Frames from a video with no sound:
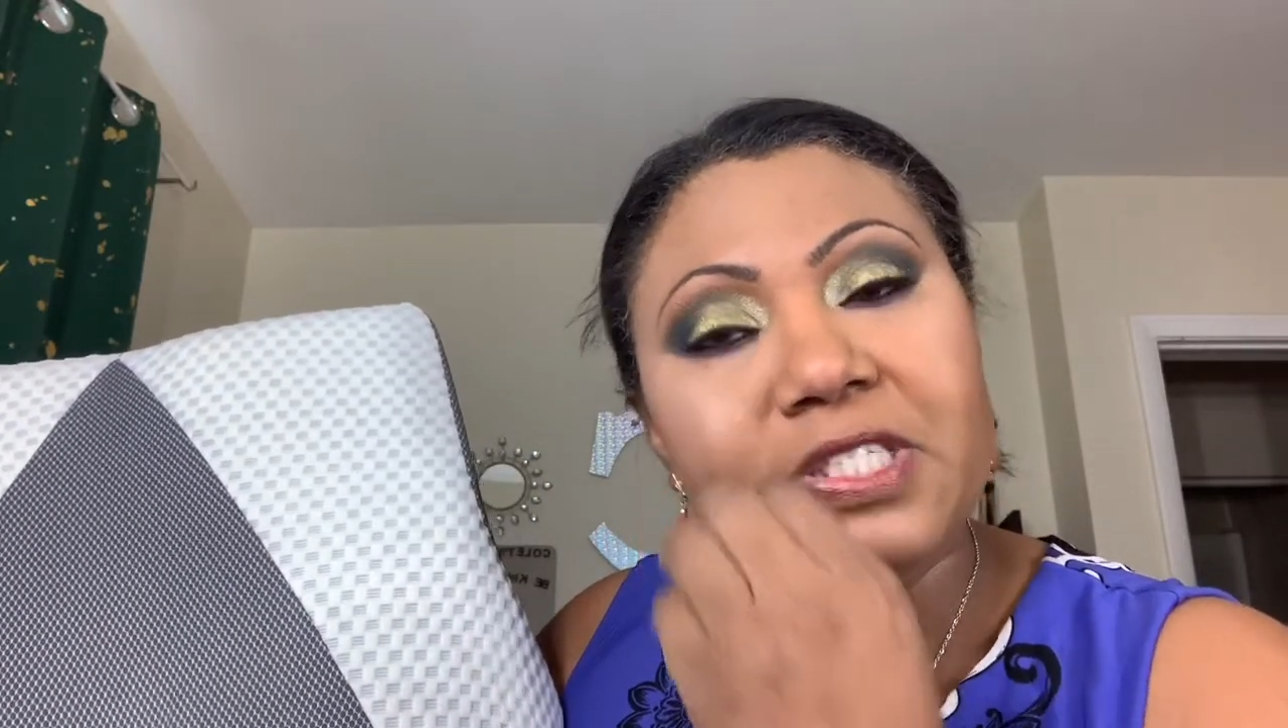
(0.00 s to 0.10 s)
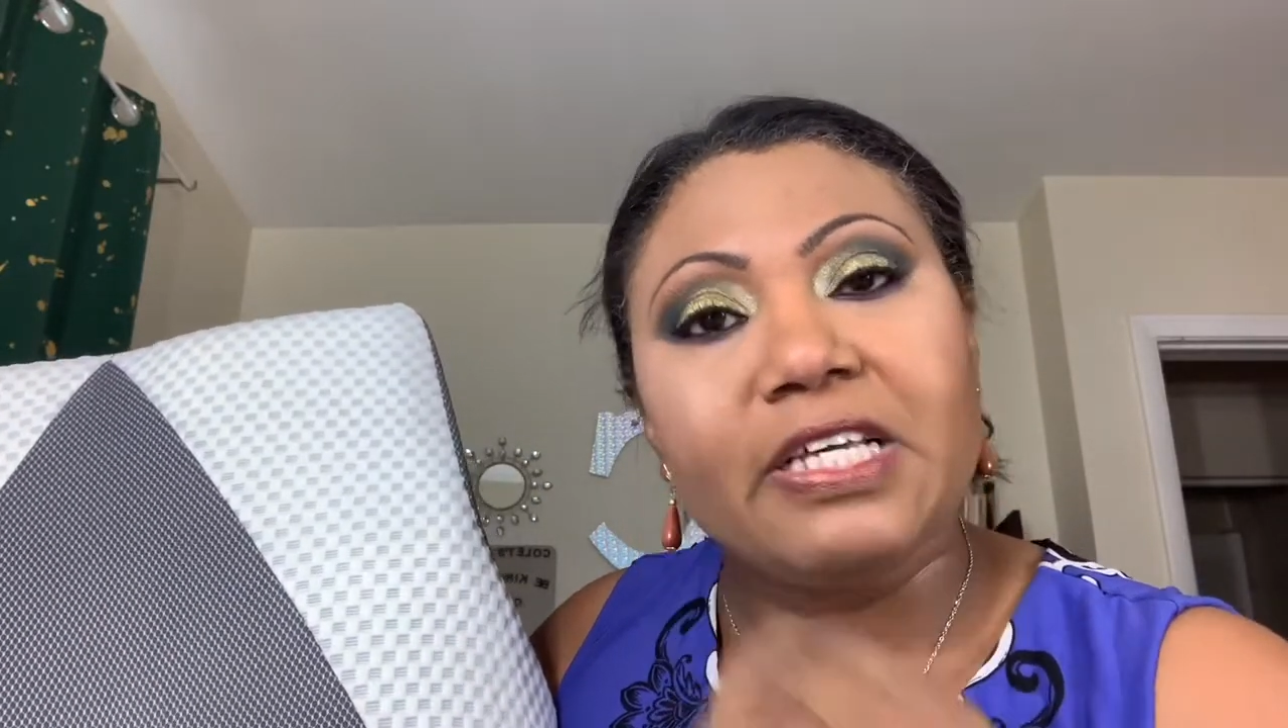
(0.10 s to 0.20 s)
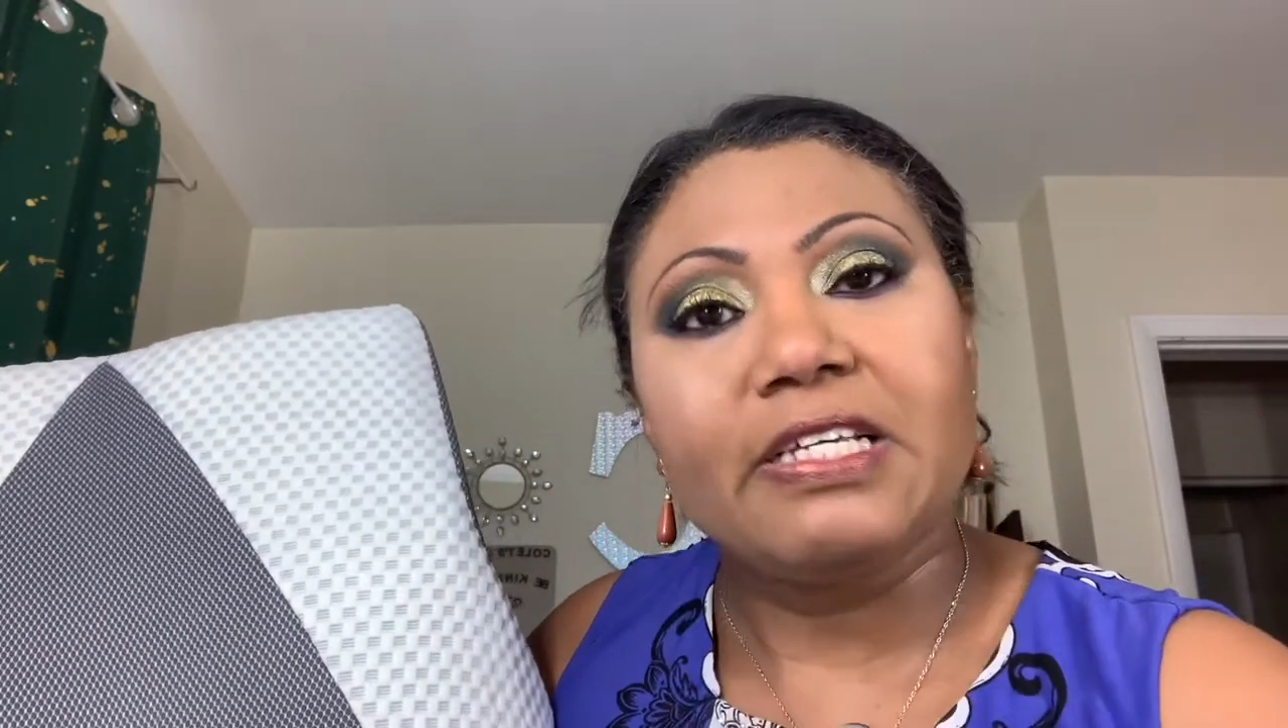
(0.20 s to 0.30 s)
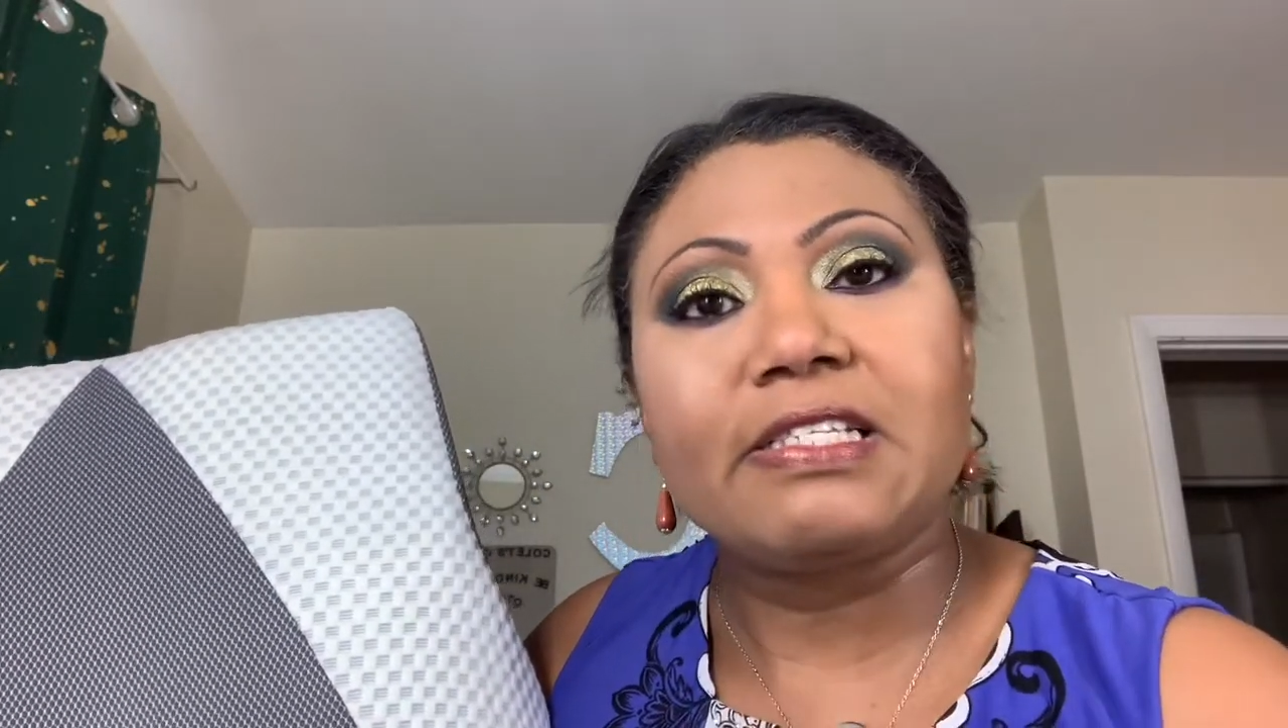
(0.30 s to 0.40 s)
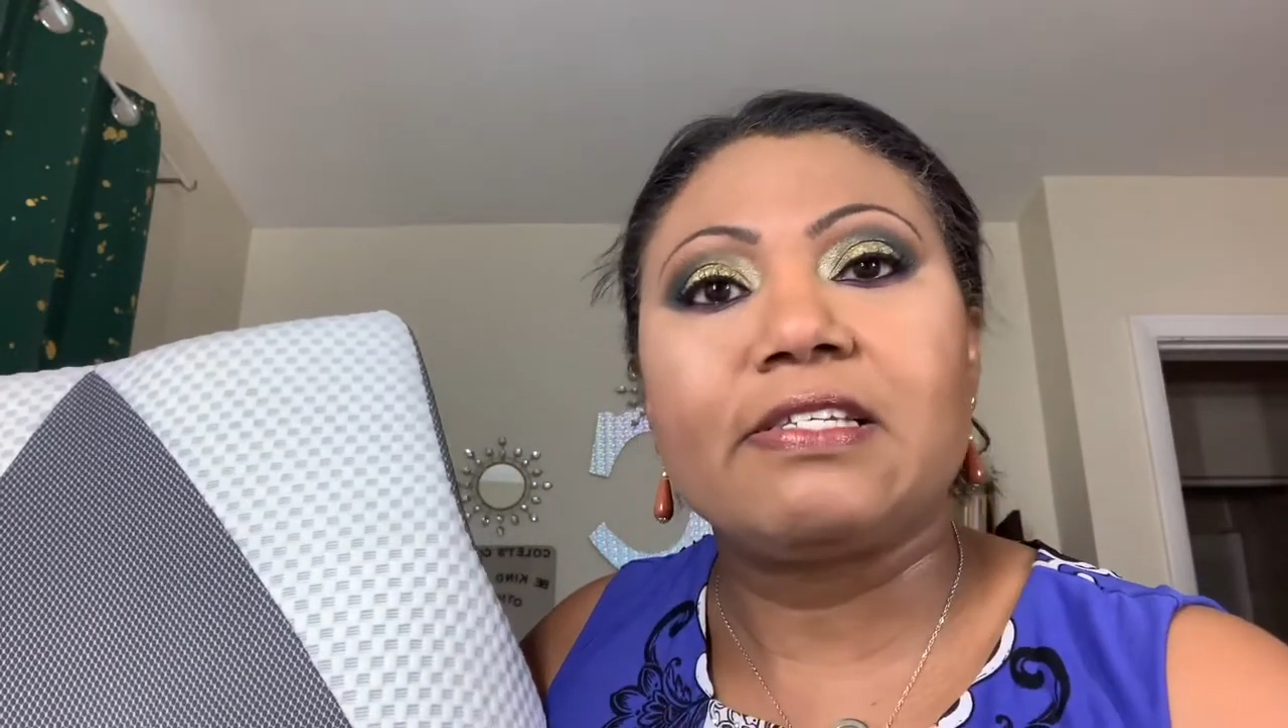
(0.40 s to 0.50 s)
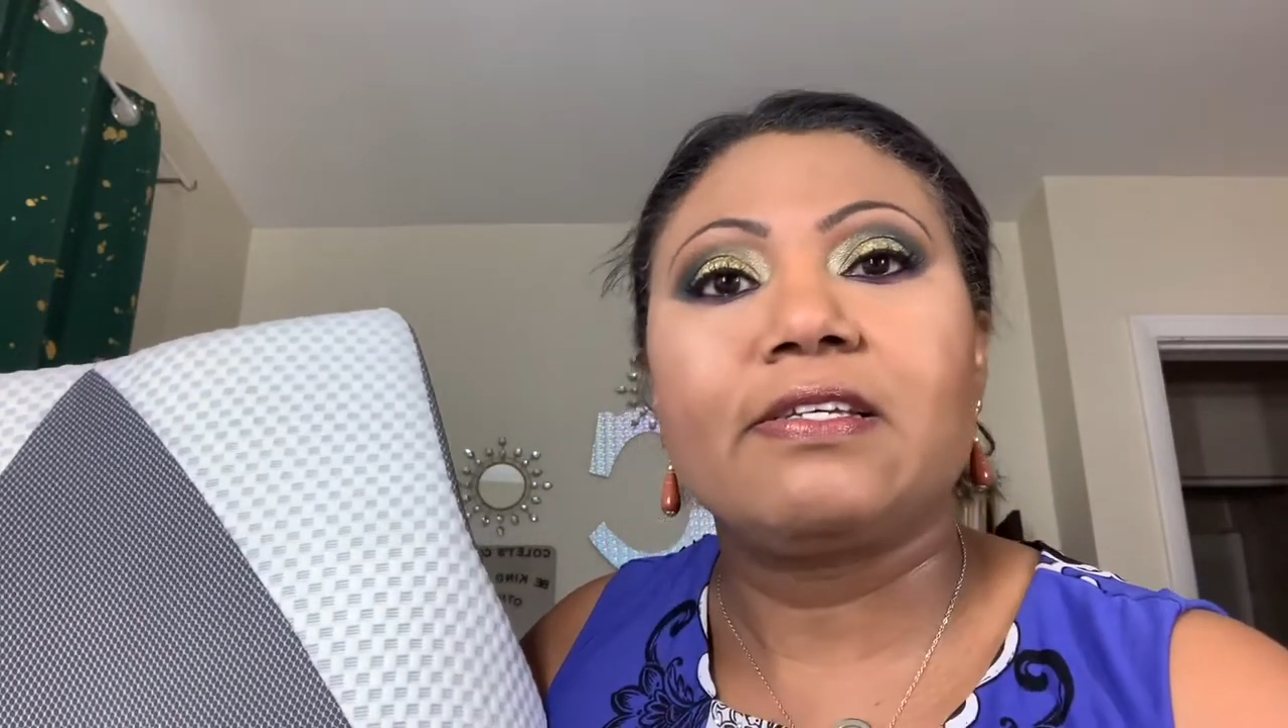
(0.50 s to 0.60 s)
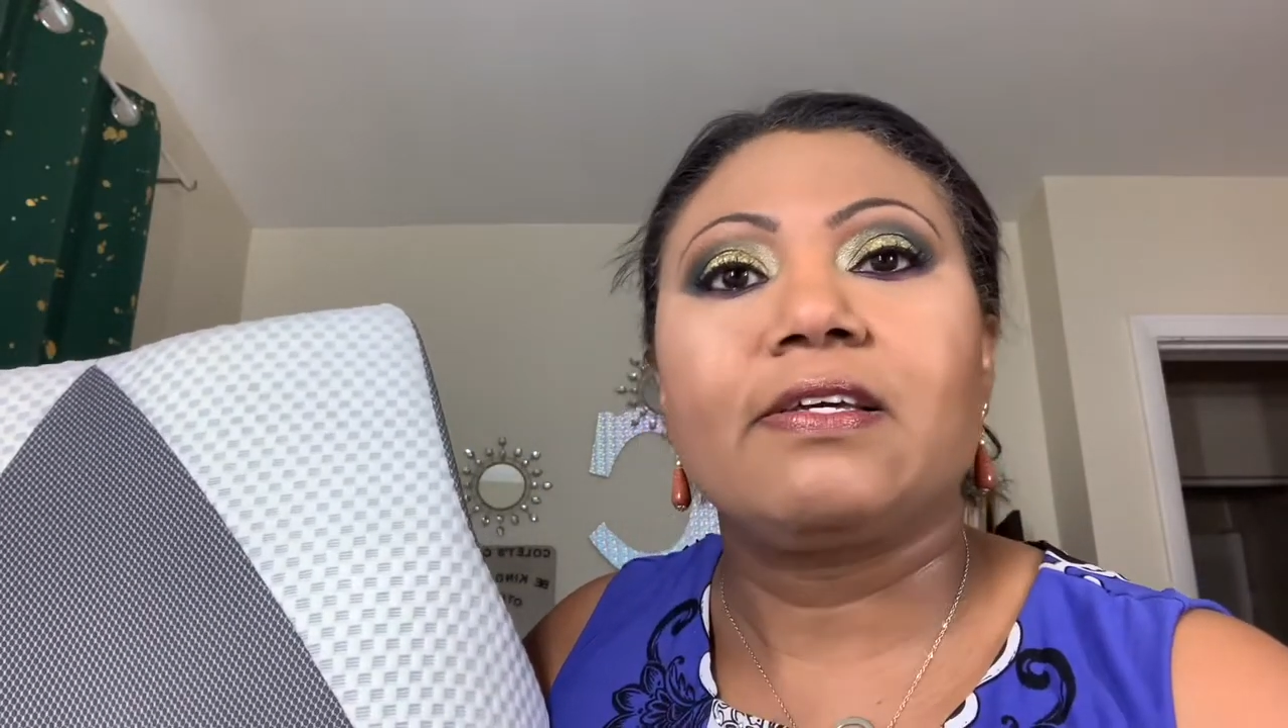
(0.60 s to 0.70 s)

it